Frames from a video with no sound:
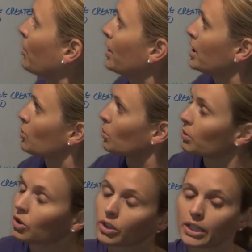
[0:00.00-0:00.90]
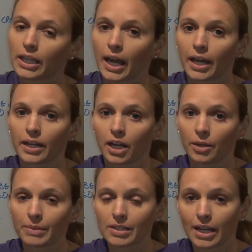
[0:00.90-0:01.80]
is when we're looking
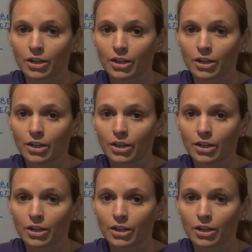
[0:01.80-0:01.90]
at these